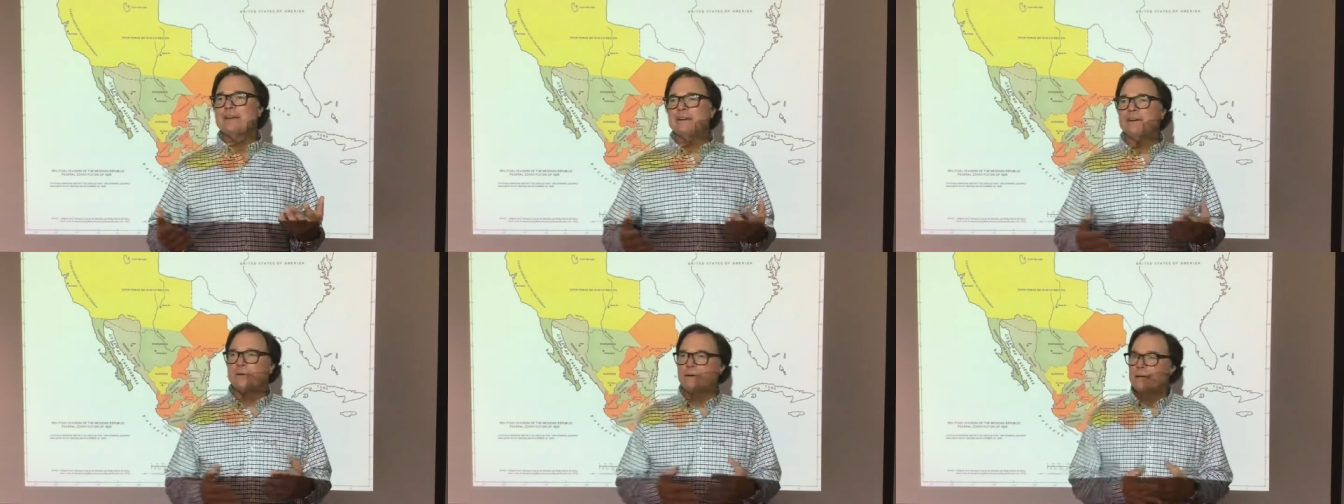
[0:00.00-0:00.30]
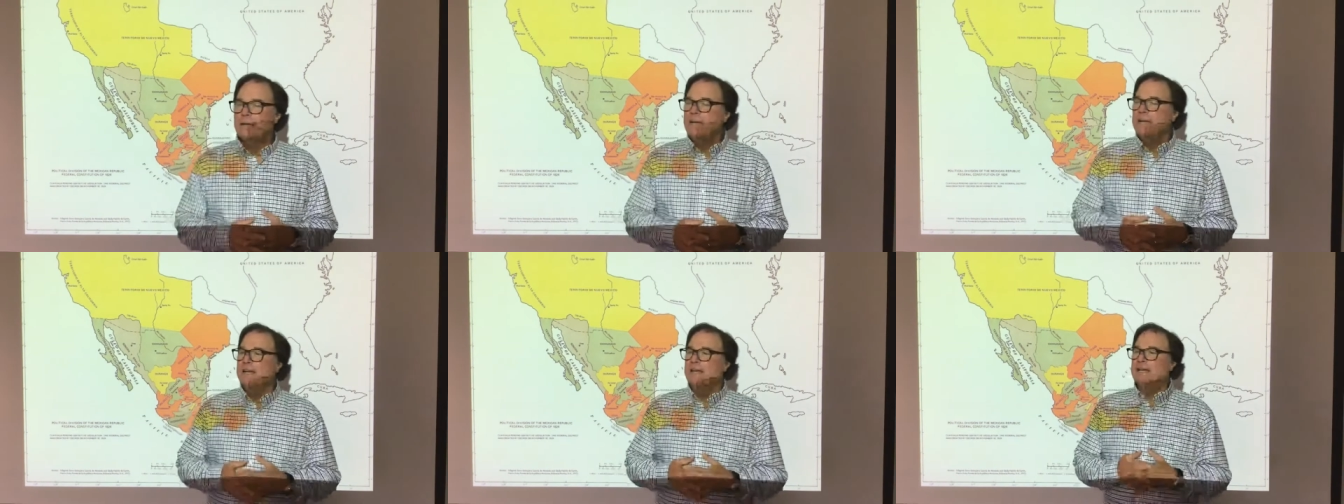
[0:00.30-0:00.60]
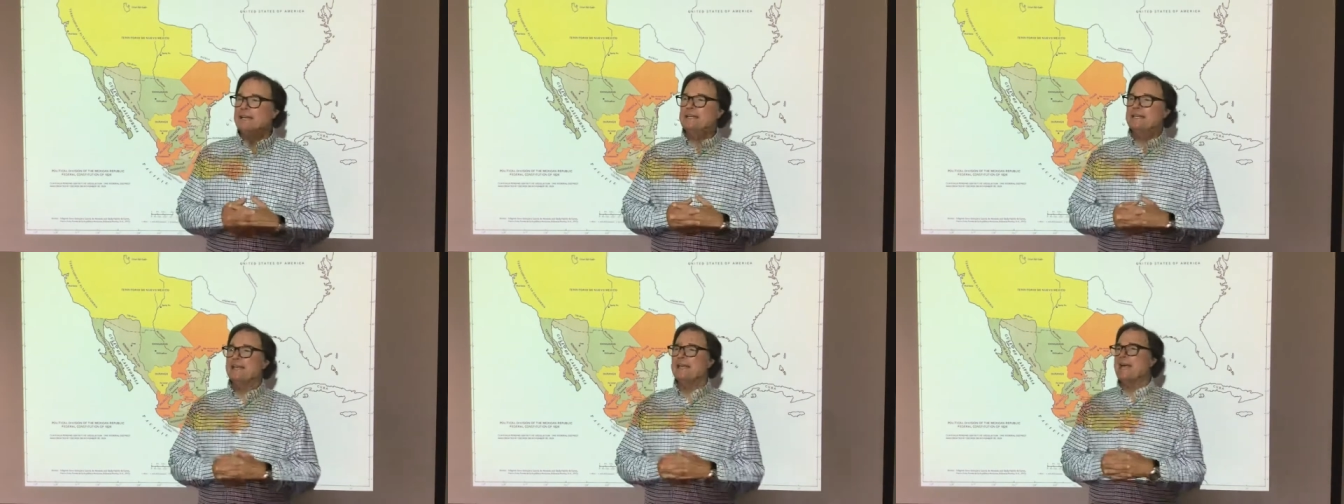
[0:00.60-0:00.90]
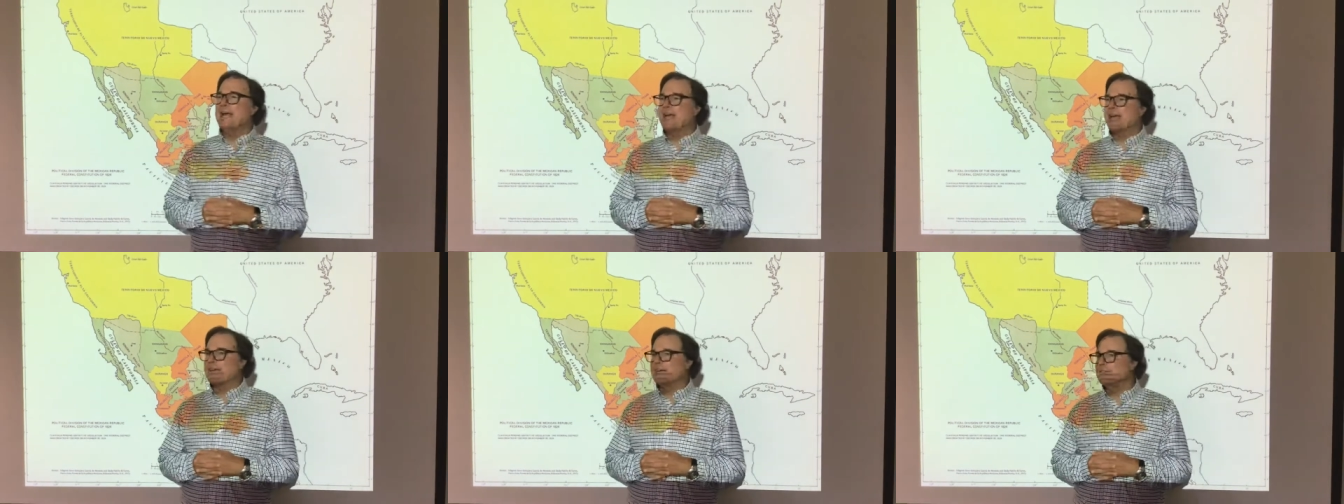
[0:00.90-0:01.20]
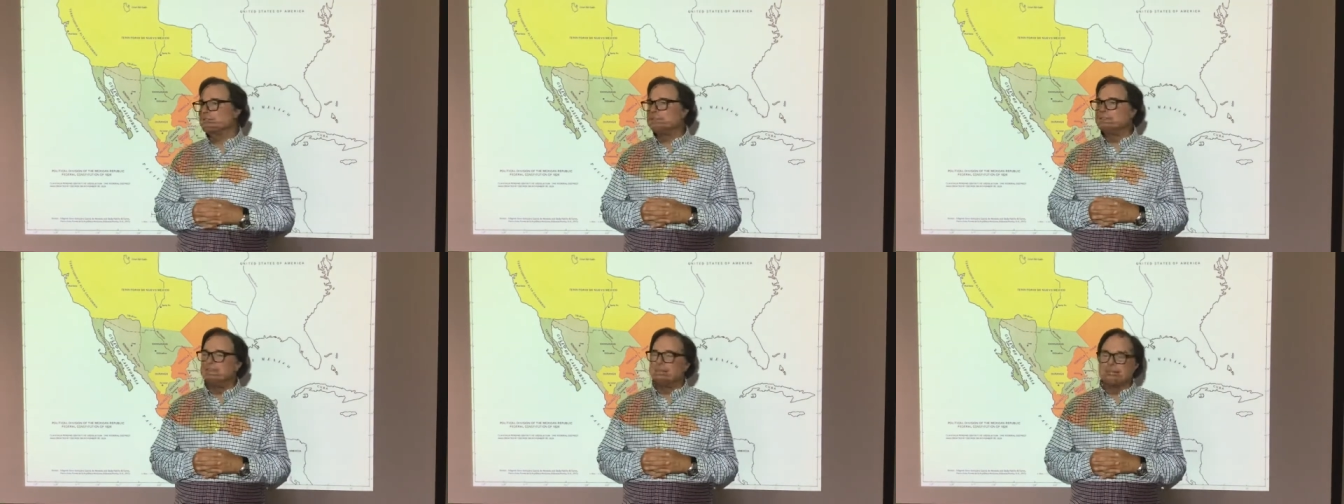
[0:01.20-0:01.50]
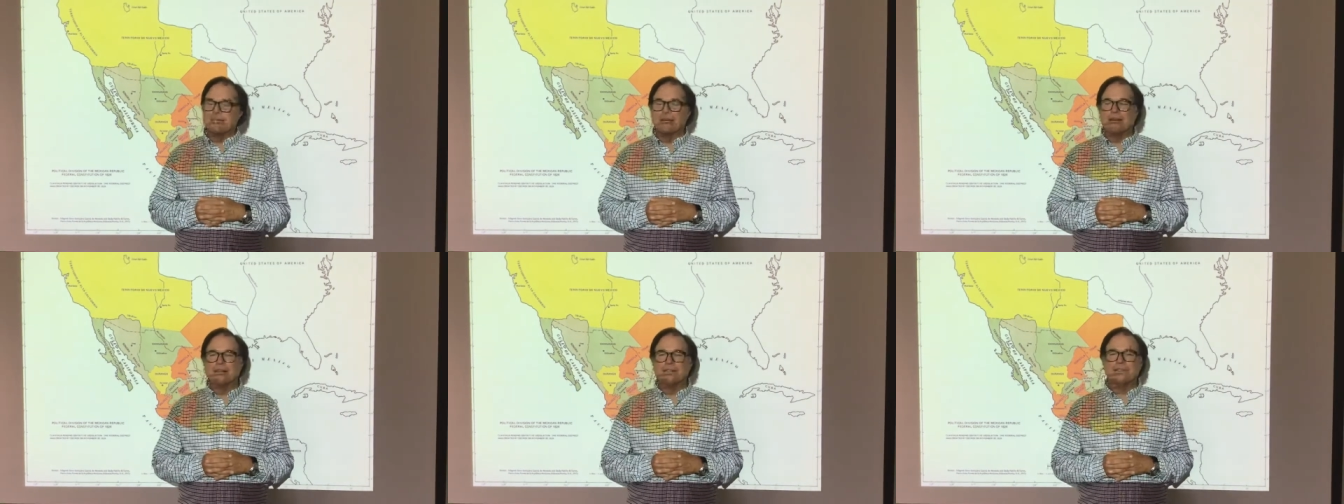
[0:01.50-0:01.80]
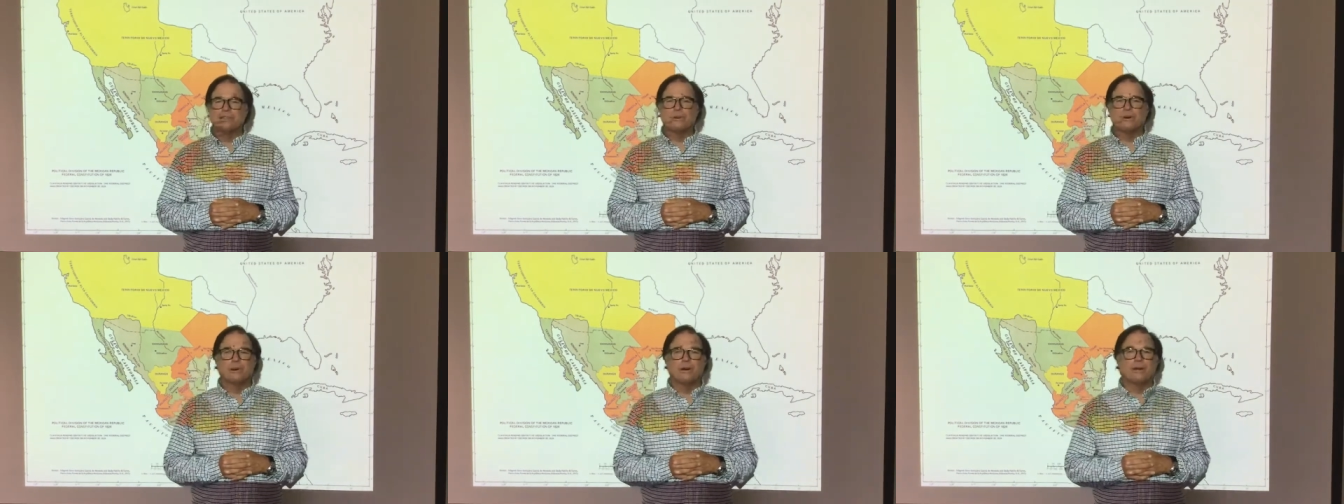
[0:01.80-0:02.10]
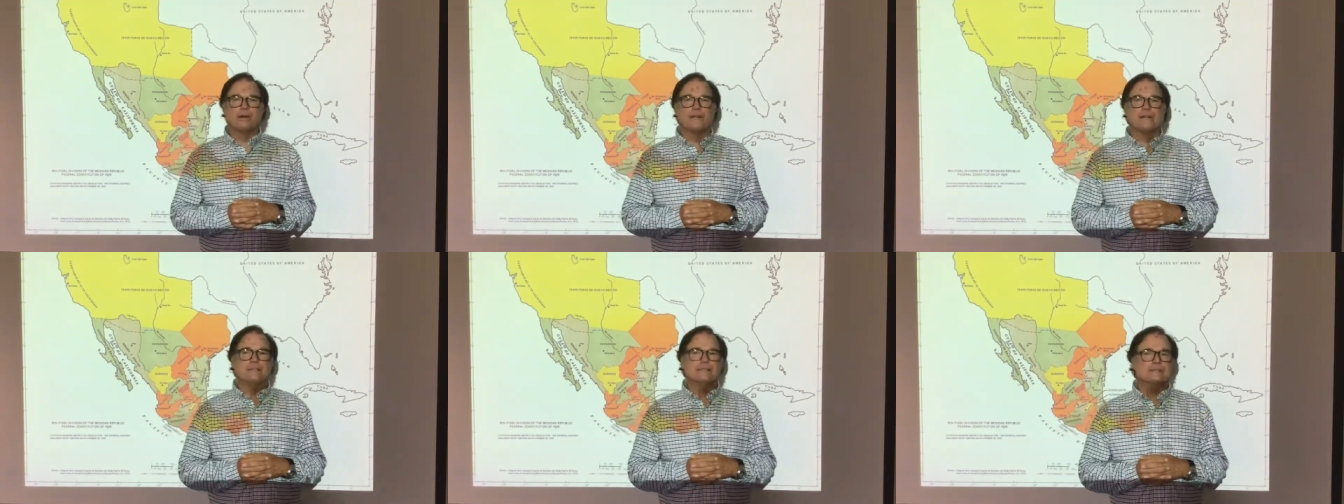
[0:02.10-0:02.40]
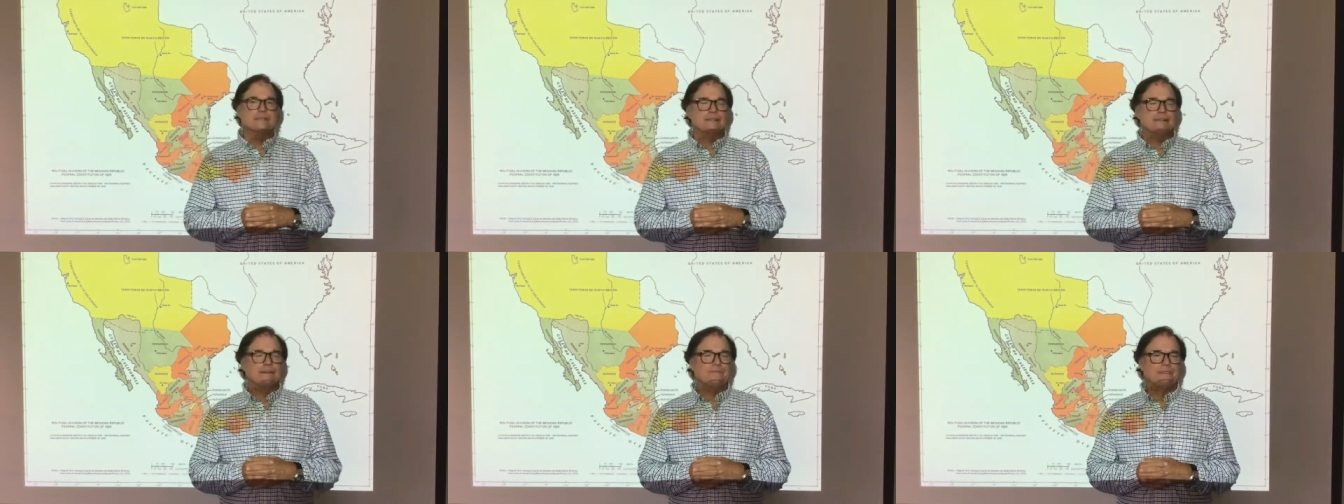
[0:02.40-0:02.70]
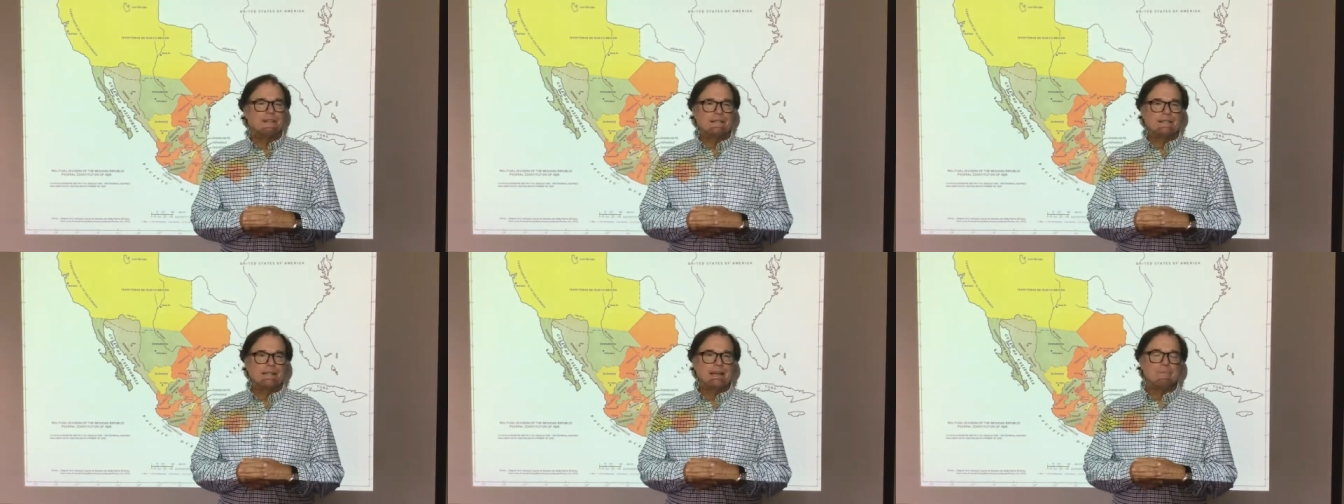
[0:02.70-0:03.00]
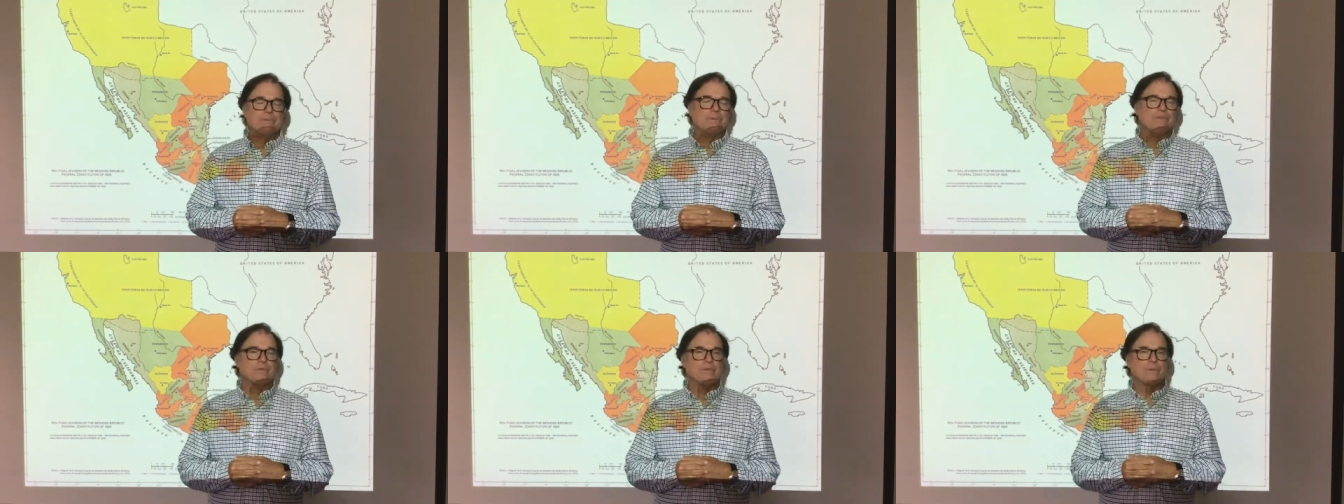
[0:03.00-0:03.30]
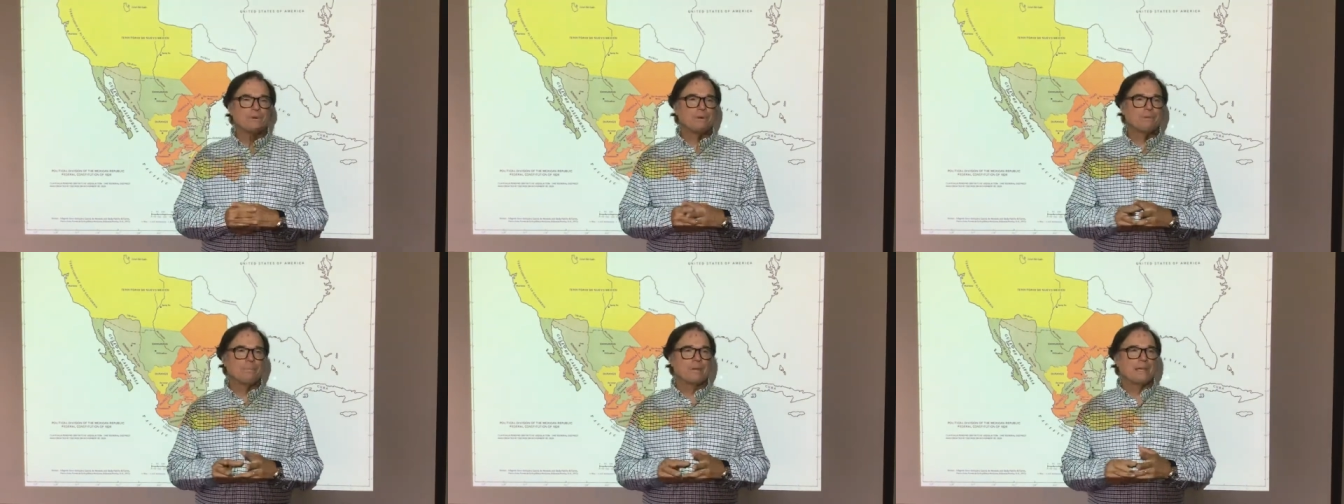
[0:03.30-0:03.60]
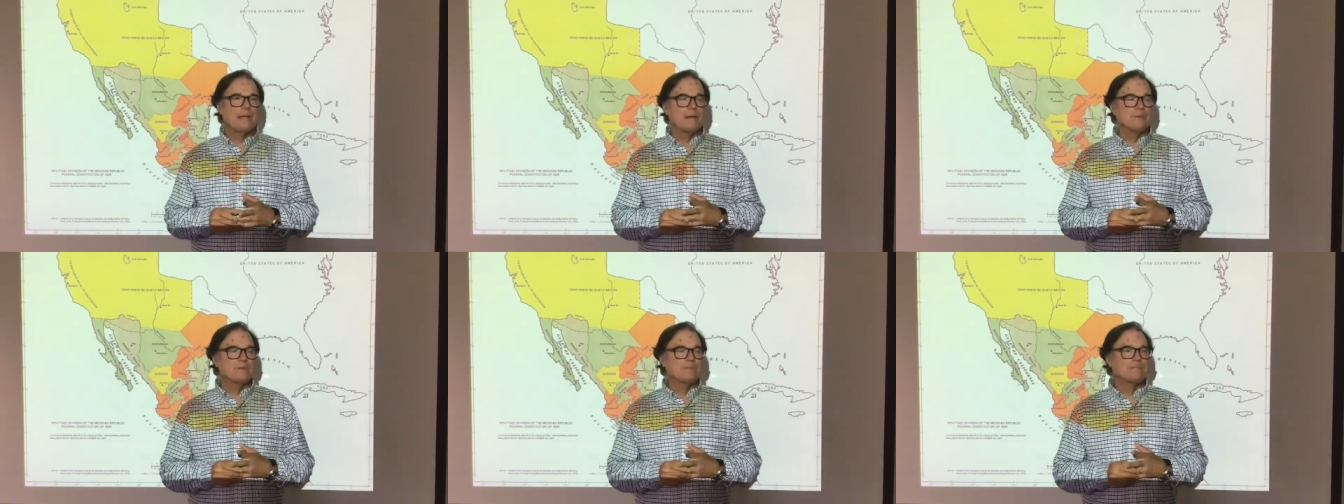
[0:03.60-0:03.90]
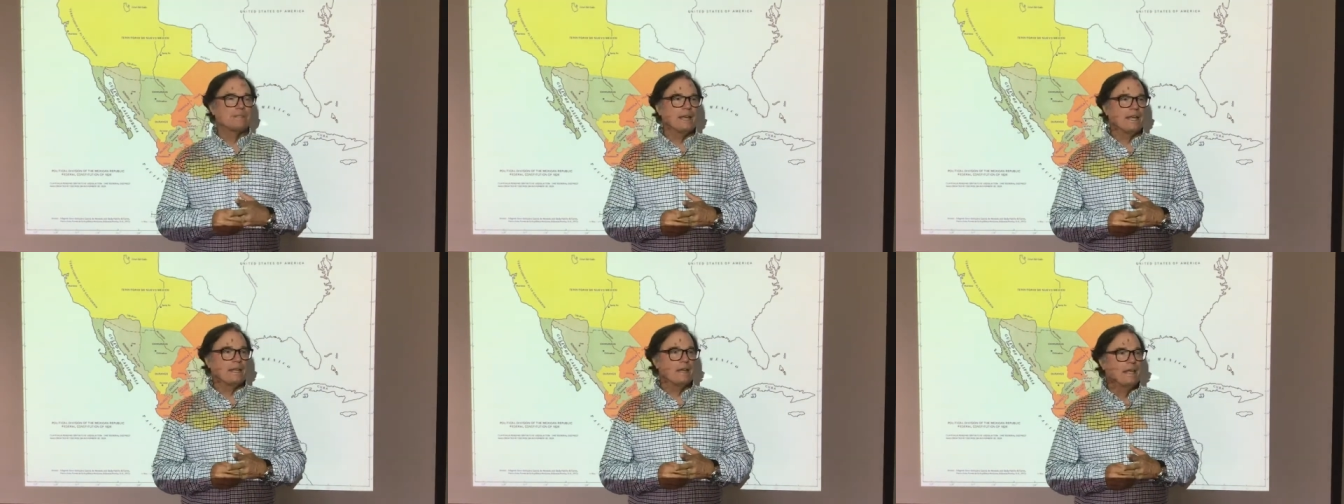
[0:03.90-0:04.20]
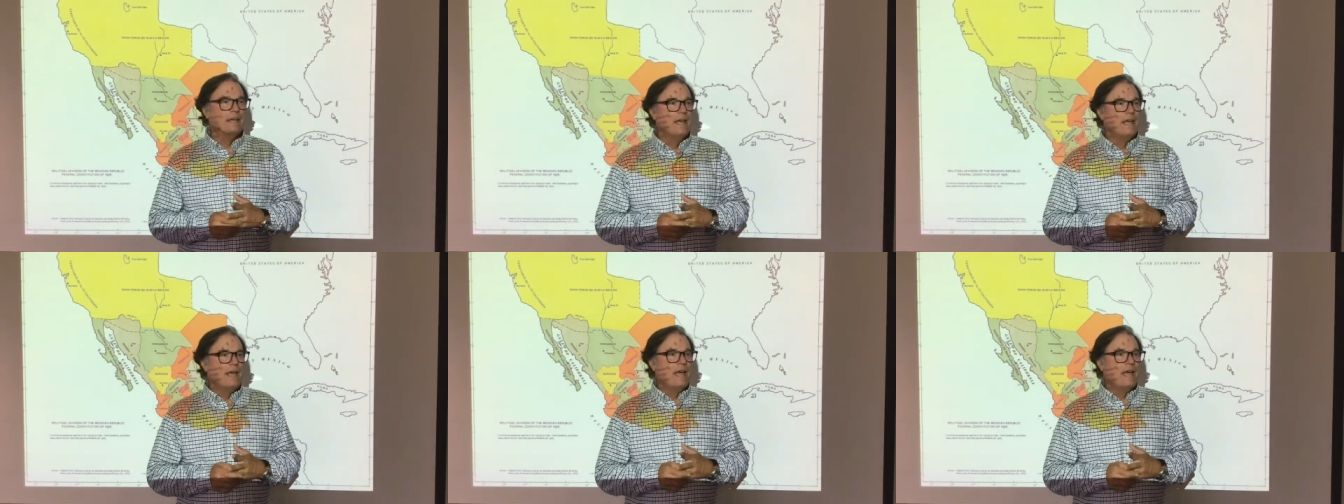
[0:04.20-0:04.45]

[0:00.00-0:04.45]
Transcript: know, Indiana was a territory and stuff like that before it became a state.